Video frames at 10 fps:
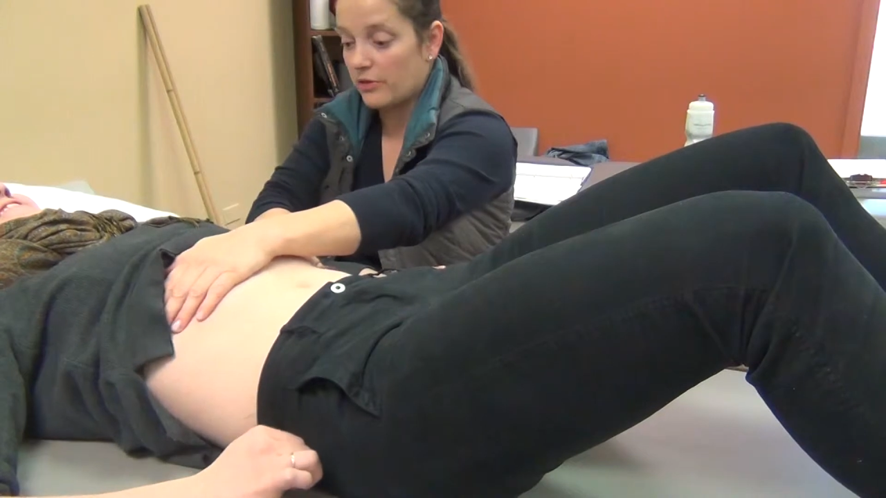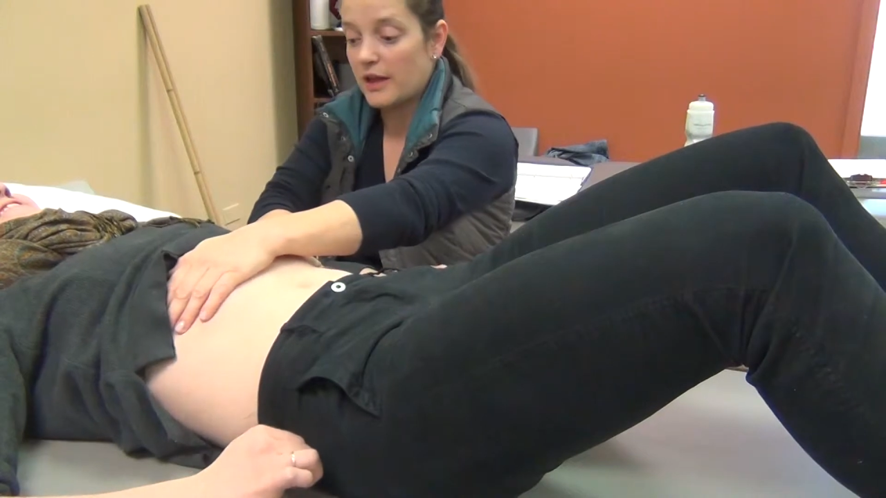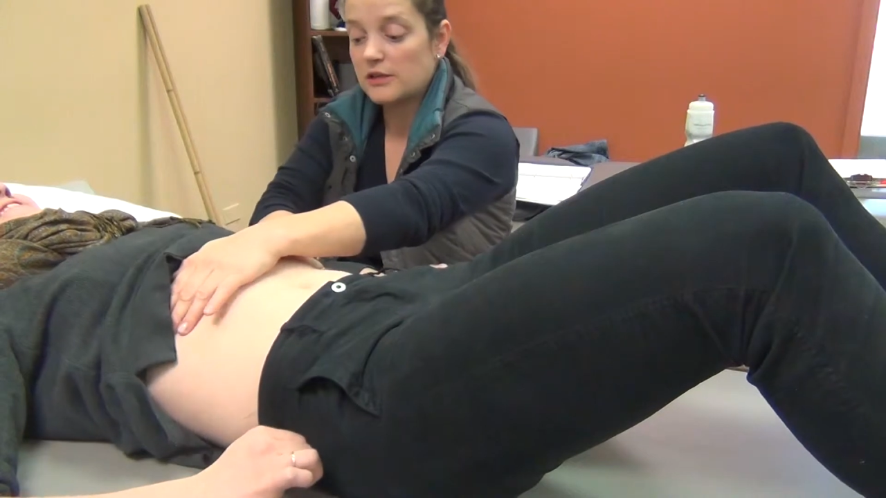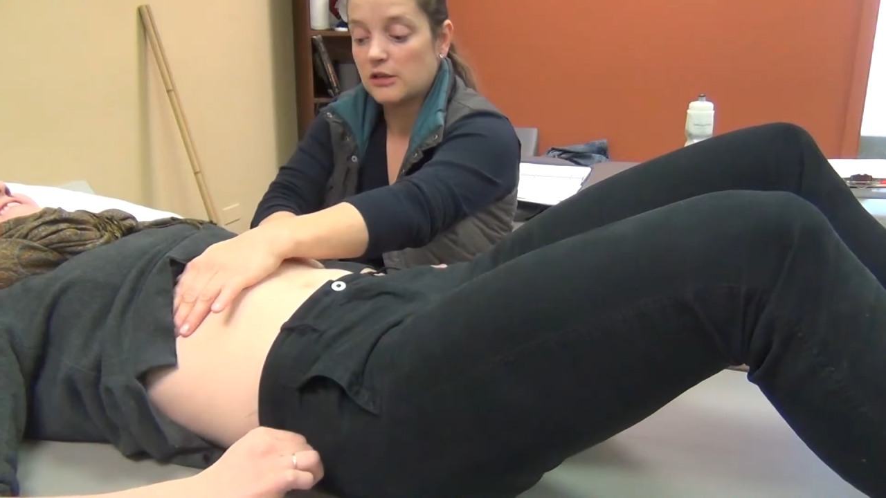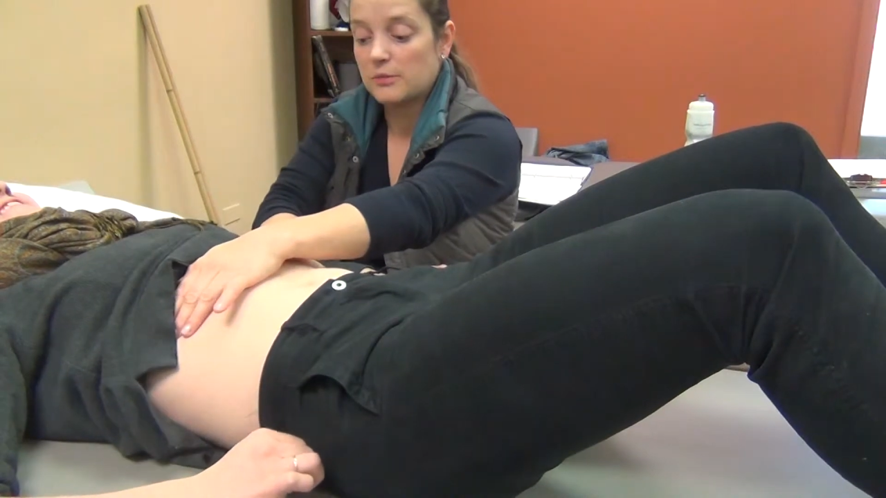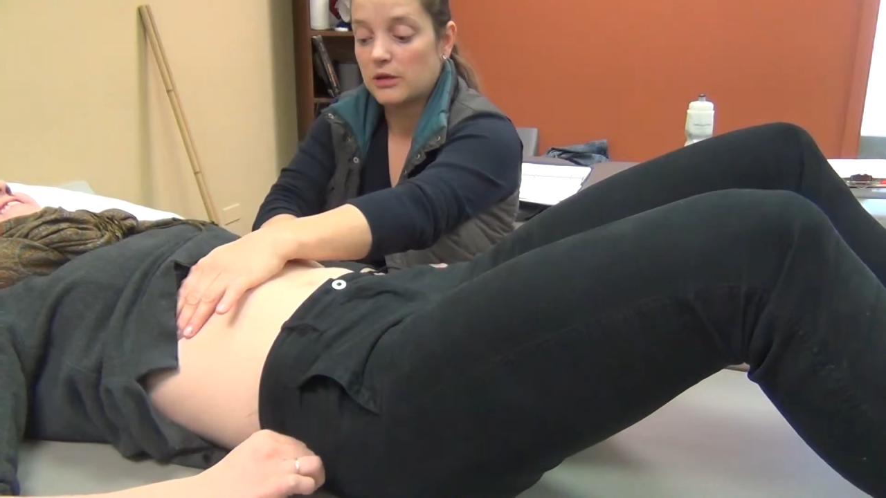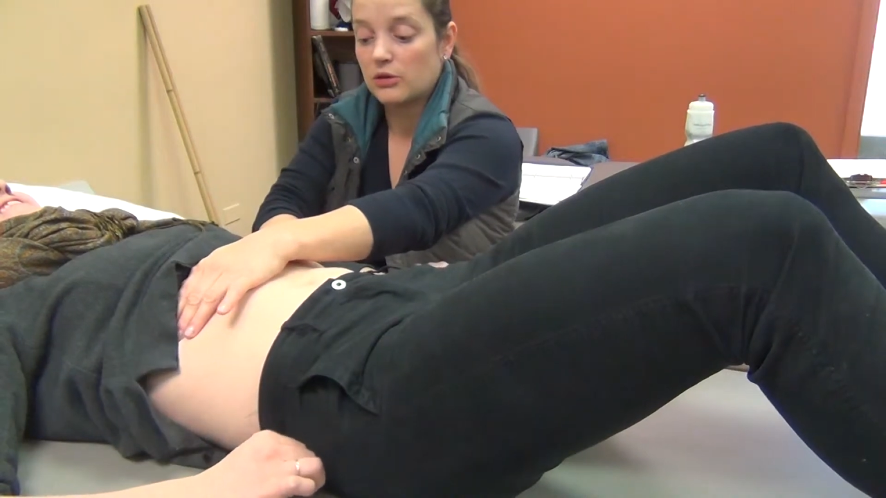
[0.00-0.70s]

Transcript: that's going to be